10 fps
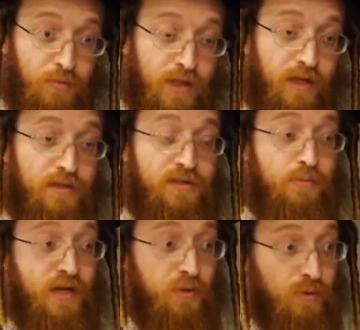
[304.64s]
You're relating to
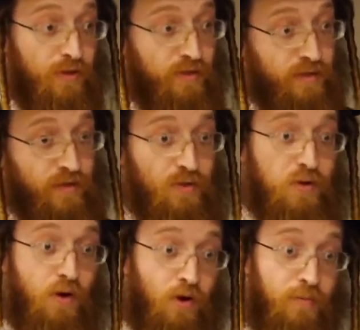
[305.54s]
someone at work, and then you
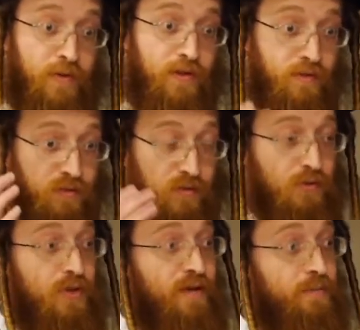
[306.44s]
go home, and then
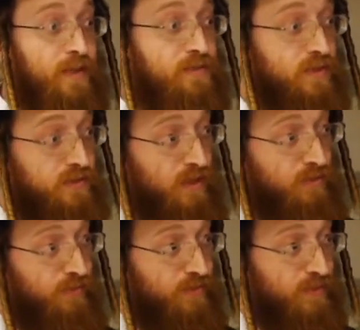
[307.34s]
you have space for
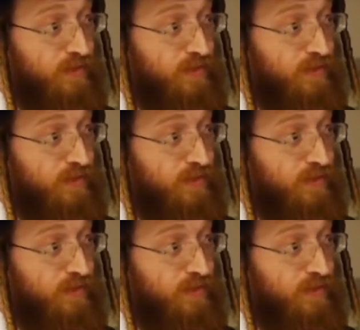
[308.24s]
yourself.